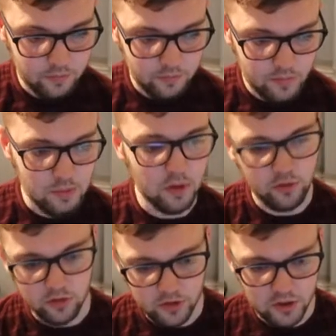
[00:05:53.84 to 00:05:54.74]
Maybe not
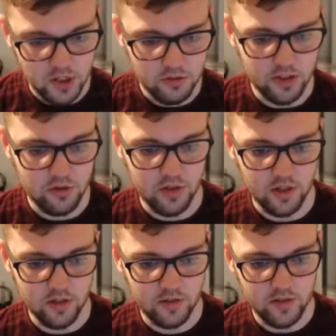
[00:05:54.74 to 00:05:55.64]
for the first time
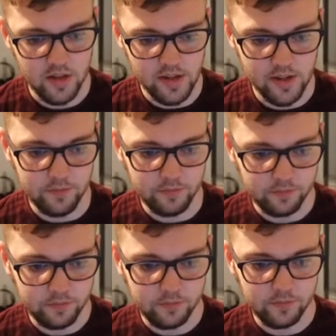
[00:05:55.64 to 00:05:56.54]
actually. No,
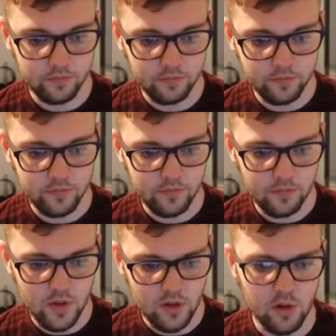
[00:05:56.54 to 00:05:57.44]

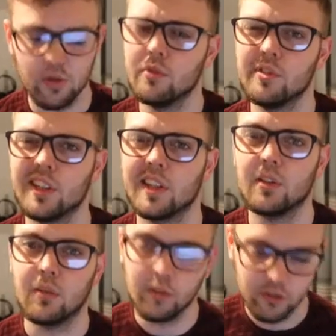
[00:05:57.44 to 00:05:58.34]
I don't think it
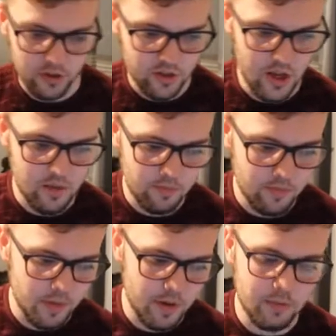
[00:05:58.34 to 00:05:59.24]
is for the first time.
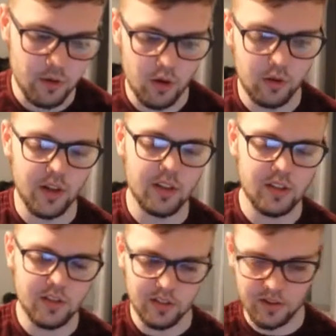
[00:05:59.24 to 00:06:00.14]
I might be wrong.
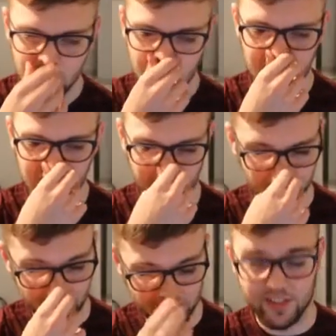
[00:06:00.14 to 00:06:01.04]

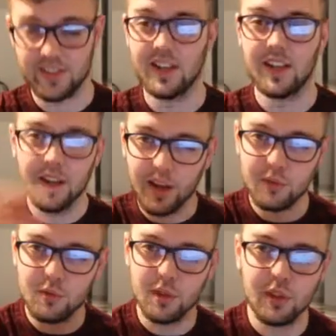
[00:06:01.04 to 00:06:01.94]
Like I say,
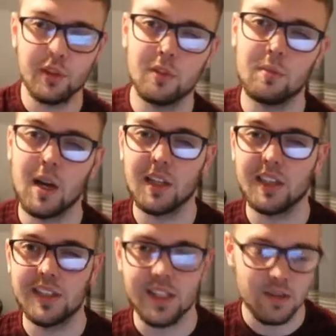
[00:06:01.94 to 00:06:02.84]
hadn't really looked back at
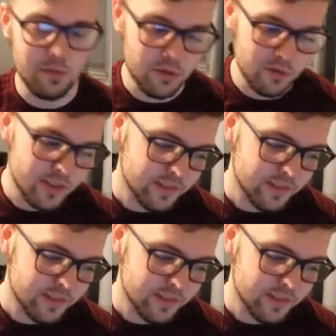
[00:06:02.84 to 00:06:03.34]
the table.